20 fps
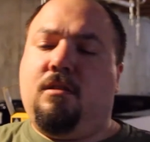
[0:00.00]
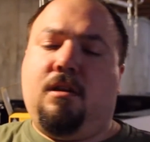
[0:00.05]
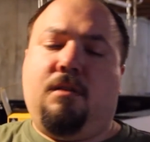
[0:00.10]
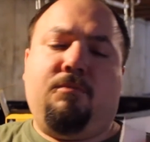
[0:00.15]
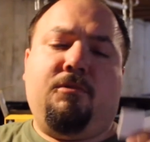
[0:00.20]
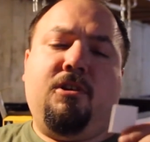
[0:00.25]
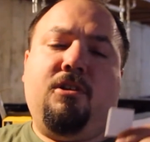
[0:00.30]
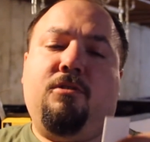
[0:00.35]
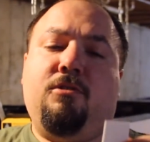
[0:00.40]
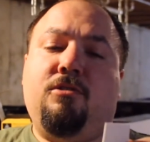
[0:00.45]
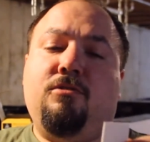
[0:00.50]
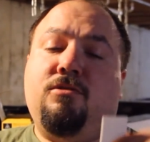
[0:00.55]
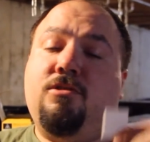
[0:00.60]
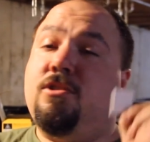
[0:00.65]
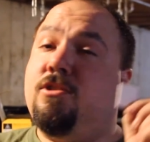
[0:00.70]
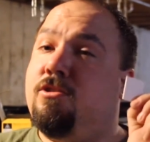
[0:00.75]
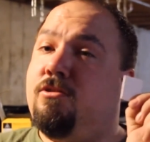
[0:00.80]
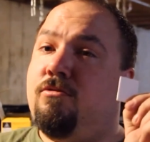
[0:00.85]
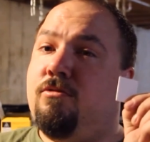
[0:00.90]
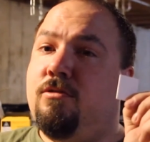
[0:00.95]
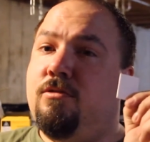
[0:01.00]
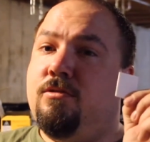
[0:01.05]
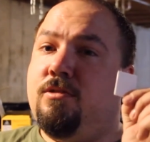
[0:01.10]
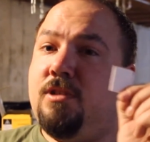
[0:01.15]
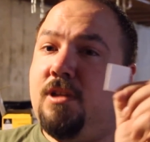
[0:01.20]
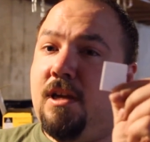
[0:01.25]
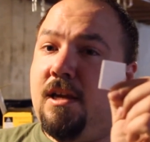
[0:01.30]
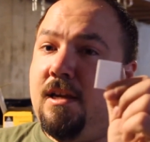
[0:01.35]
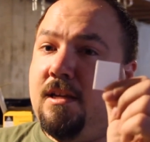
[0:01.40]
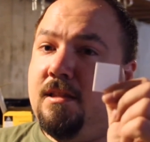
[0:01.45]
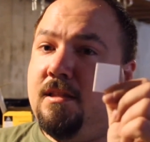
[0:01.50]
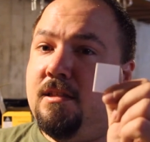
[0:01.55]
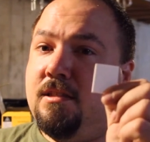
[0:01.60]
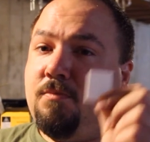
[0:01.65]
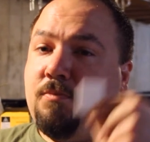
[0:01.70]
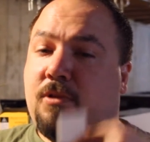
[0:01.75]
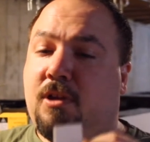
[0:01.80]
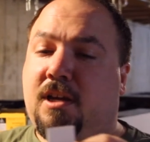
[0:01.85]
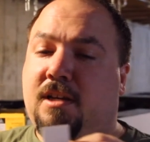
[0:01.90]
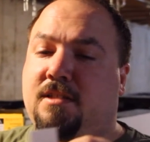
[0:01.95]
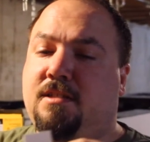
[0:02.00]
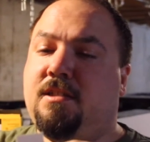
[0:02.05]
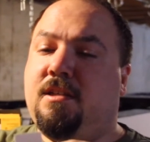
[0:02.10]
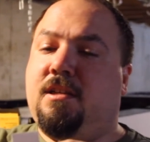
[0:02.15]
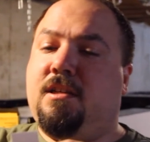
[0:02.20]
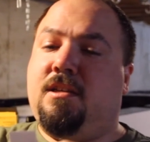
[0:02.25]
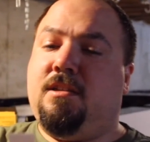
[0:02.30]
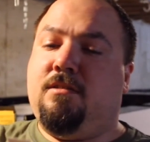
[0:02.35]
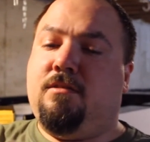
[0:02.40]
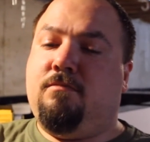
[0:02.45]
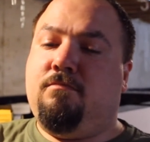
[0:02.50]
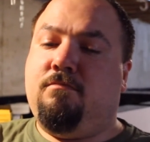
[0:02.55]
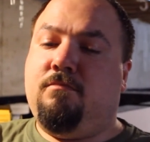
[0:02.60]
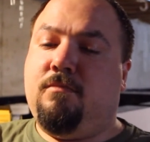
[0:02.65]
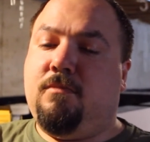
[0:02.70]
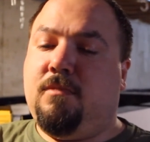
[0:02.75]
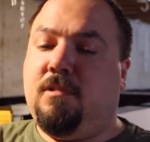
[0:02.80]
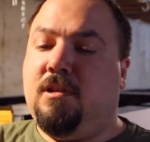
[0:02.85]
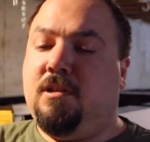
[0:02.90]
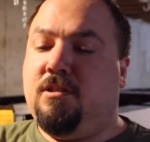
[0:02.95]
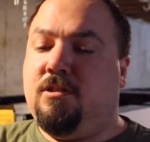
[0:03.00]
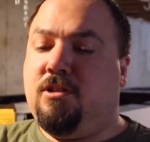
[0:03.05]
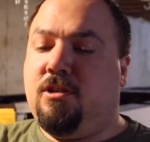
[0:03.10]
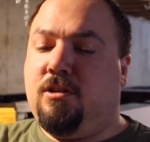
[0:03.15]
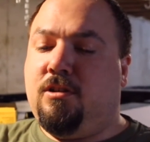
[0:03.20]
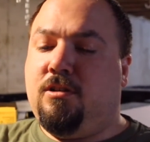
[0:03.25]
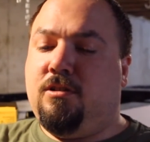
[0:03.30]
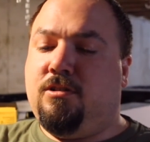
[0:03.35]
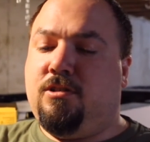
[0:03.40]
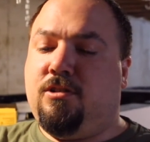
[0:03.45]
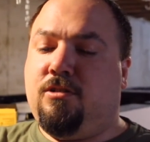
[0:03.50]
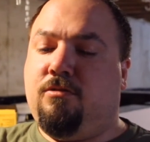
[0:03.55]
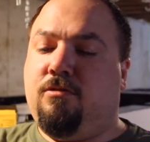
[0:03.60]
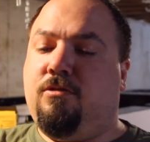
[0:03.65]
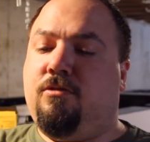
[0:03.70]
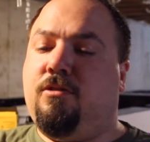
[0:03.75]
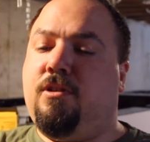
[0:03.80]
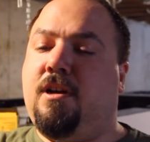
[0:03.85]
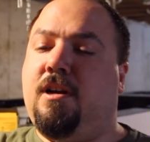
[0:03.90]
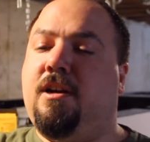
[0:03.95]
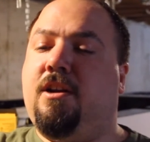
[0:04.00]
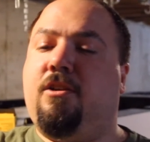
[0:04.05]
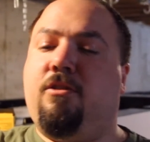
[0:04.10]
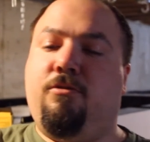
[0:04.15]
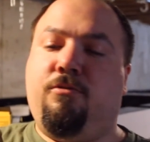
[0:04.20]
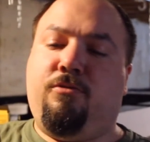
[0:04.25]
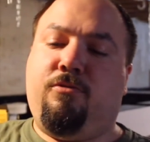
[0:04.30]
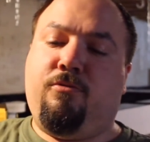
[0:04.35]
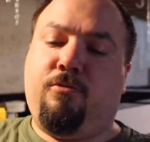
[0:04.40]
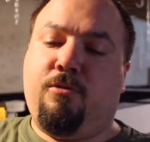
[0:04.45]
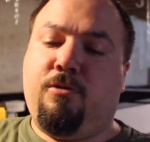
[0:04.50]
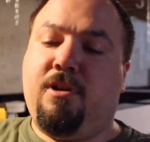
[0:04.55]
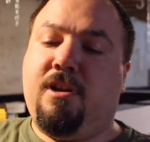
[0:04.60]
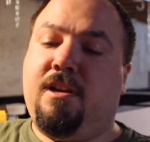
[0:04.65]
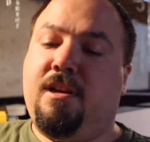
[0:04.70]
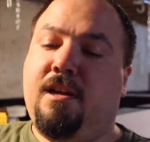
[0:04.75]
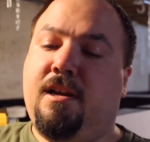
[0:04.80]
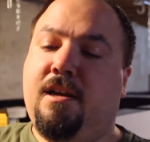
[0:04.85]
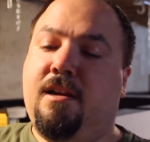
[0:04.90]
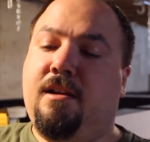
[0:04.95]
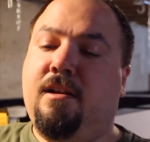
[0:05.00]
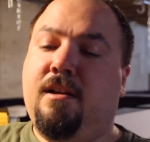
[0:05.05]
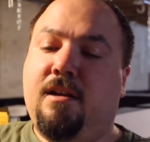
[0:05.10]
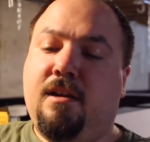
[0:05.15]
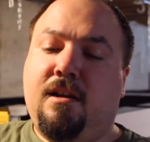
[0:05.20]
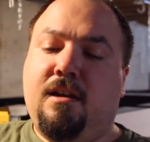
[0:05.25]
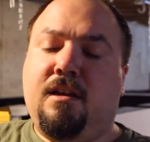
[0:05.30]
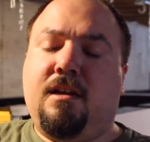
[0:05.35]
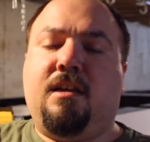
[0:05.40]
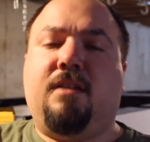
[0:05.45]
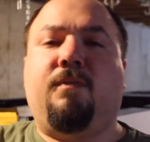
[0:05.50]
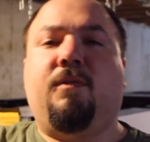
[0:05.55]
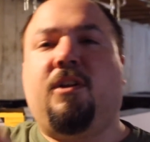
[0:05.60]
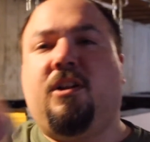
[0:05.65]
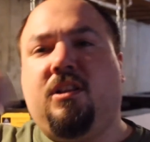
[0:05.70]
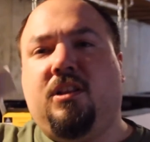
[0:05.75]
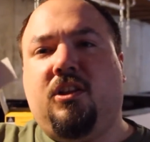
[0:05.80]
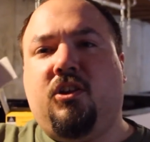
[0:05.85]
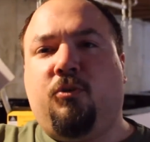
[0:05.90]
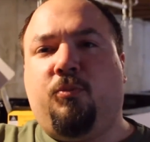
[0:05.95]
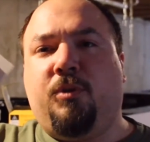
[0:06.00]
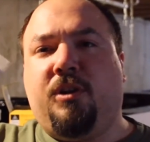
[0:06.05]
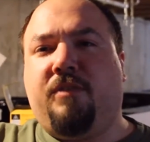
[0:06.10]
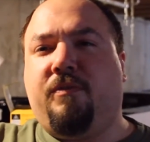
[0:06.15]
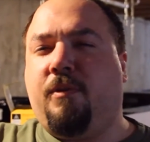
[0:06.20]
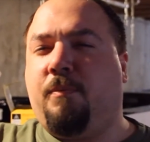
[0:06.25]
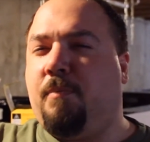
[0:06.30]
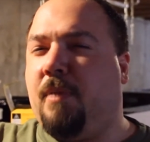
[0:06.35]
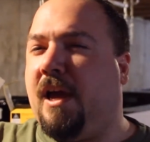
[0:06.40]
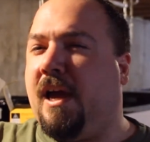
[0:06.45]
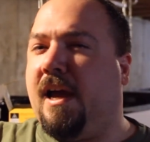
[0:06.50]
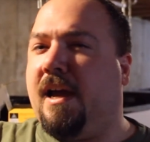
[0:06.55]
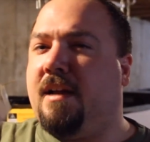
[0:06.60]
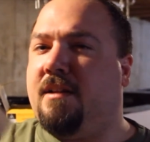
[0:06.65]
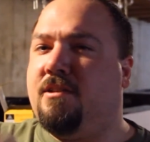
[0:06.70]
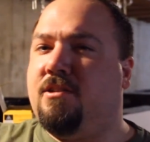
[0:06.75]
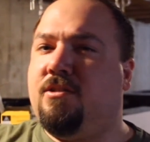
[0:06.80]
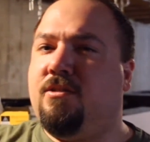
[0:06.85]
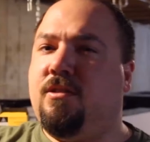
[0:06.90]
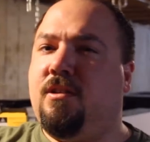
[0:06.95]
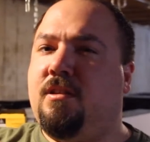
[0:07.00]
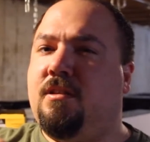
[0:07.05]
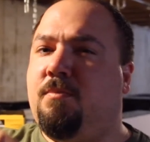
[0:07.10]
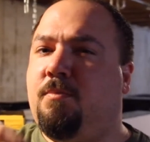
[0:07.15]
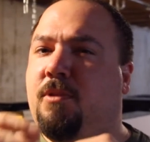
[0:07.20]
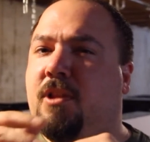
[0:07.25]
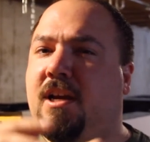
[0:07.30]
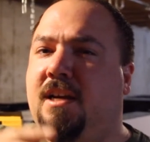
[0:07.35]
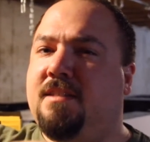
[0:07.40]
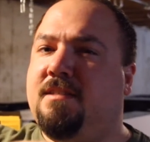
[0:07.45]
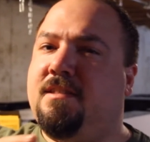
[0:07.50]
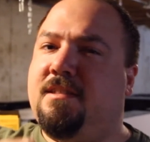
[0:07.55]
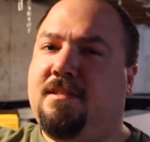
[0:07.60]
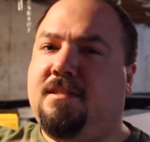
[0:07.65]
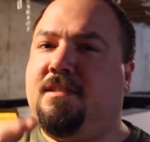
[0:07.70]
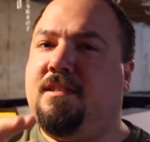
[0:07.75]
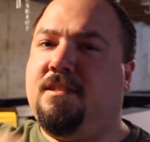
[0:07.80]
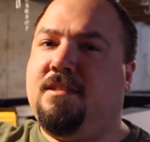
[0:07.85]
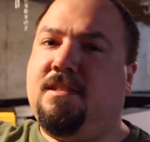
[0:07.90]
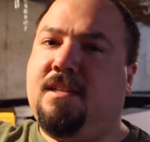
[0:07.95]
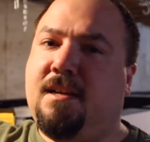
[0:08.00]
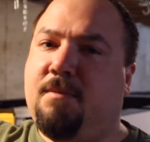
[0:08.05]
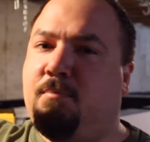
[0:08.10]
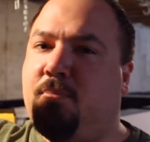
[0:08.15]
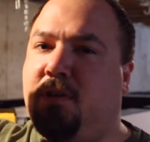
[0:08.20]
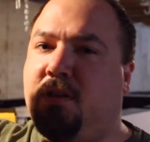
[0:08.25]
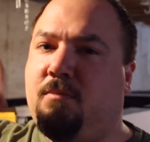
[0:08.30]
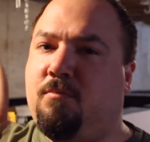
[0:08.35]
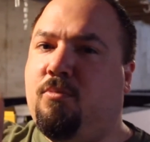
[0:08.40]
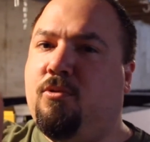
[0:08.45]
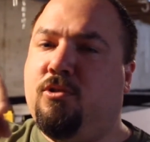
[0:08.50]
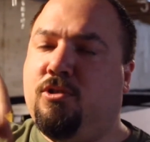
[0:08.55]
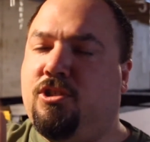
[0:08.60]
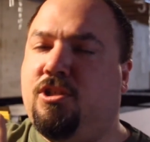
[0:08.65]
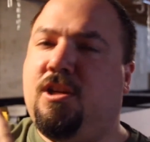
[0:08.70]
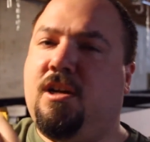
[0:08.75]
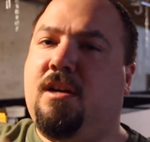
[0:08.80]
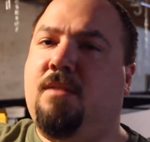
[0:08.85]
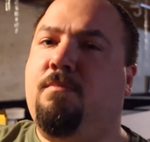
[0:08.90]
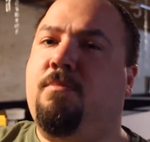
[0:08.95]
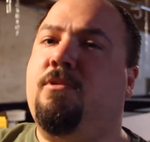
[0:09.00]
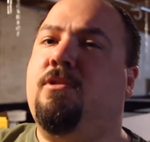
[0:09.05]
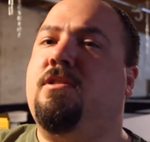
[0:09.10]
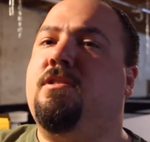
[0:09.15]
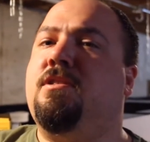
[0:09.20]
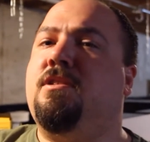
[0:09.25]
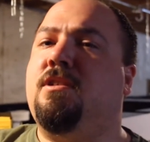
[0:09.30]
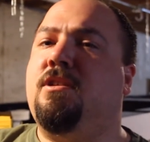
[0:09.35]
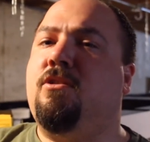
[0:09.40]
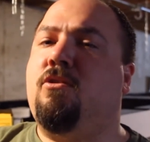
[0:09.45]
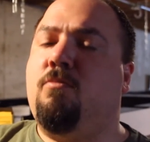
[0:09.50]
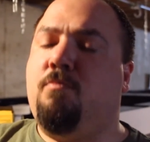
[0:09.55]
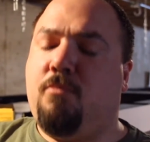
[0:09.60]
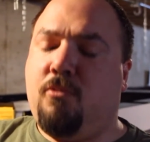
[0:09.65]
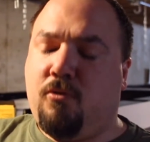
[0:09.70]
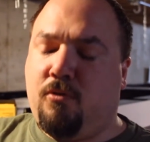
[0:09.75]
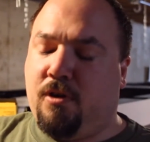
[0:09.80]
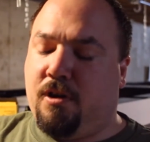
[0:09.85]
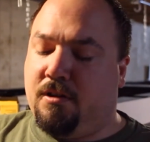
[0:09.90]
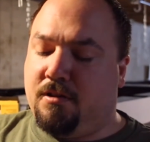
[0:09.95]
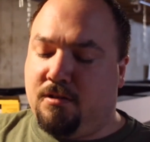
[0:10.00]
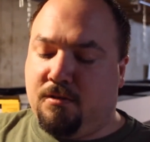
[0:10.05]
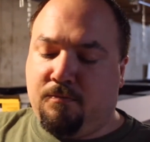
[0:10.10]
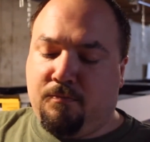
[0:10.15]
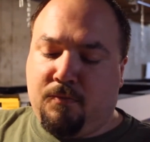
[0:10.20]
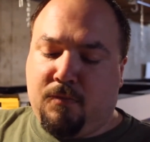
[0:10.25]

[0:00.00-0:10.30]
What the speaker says: I'm going to use the screws and this plastic in turn so it'll kind of go through it and give it a little bit of a pad so that the plastic's just not being pushed on with a single point.